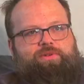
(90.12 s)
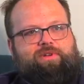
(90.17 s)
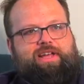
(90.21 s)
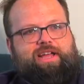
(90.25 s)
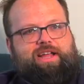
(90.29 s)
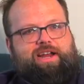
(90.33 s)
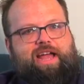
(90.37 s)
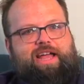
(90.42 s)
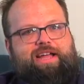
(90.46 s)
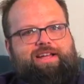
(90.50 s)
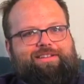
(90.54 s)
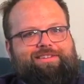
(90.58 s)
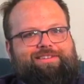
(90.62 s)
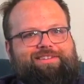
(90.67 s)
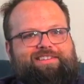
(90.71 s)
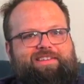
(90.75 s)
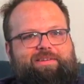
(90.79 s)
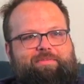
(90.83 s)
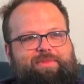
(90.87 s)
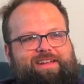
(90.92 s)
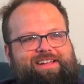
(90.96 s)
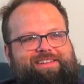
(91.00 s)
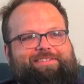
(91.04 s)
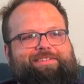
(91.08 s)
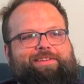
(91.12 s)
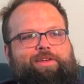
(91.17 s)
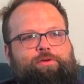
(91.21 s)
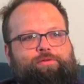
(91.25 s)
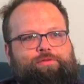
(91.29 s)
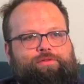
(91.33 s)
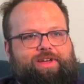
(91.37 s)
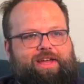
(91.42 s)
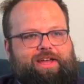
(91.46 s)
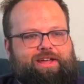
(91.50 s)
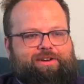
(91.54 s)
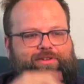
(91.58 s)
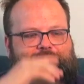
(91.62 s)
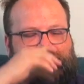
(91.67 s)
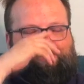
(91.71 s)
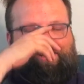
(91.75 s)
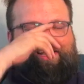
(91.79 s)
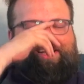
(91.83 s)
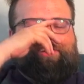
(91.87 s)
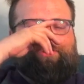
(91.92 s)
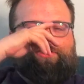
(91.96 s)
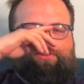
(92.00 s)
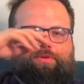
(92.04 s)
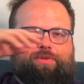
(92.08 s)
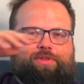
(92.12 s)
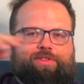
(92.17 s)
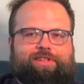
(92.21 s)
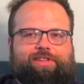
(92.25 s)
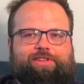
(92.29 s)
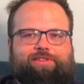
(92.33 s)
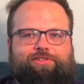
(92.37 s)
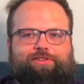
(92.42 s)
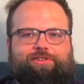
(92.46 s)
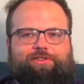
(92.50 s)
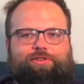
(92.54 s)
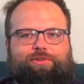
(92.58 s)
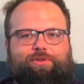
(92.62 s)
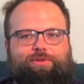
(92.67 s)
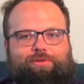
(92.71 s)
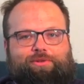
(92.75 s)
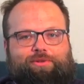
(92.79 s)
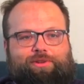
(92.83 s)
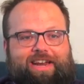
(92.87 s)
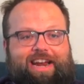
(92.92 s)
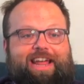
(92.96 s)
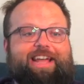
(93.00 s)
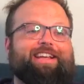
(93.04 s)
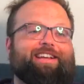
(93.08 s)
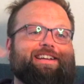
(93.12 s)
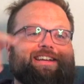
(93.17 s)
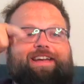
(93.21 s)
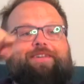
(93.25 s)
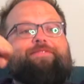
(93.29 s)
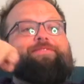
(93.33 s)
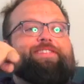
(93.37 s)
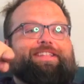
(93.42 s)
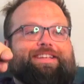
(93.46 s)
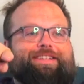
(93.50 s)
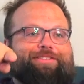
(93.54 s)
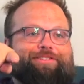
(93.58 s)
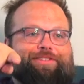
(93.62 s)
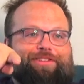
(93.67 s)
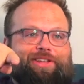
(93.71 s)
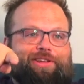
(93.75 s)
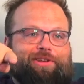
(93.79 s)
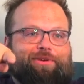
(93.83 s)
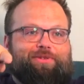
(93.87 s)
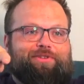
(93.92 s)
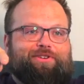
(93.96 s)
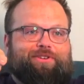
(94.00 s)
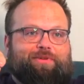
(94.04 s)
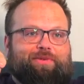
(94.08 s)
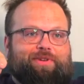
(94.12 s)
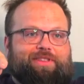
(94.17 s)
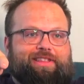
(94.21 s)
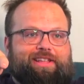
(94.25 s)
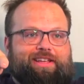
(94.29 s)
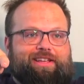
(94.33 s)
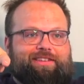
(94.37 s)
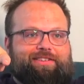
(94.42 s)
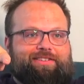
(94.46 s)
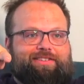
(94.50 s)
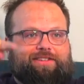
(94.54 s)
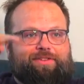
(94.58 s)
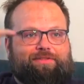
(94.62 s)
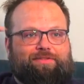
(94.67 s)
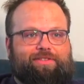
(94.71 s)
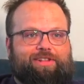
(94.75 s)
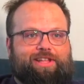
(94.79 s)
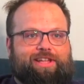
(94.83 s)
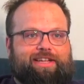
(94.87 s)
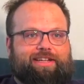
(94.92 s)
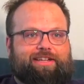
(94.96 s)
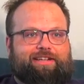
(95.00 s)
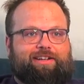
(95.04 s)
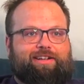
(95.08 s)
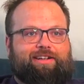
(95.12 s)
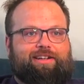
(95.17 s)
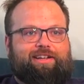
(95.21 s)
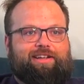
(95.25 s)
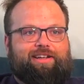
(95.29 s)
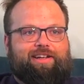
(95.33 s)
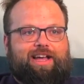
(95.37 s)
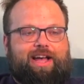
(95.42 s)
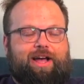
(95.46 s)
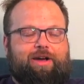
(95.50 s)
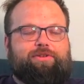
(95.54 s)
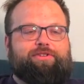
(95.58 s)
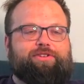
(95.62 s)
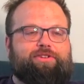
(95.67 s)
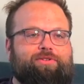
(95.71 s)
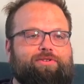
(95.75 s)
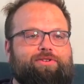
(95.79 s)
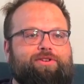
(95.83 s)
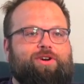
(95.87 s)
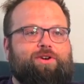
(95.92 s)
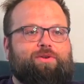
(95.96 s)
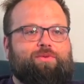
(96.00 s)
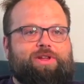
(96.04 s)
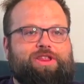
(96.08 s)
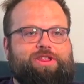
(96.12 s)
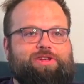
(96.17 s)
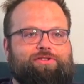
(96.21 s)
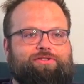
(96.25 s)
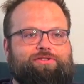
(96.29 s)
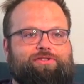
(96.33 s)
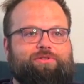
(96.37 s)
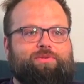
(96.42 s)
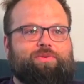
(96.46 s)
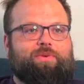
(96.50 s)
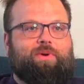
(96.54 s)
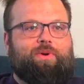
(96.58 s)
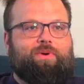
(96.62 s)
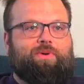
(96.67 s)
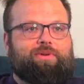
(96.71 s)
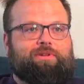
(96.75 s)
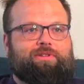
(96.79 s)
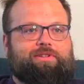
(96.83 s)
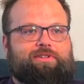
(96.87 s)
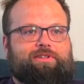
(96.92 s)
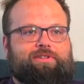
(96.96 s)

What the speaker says: And I can see myself kind of, like, doing this too. And I can definitely see you doing this, of, like, how do you know when you're too old?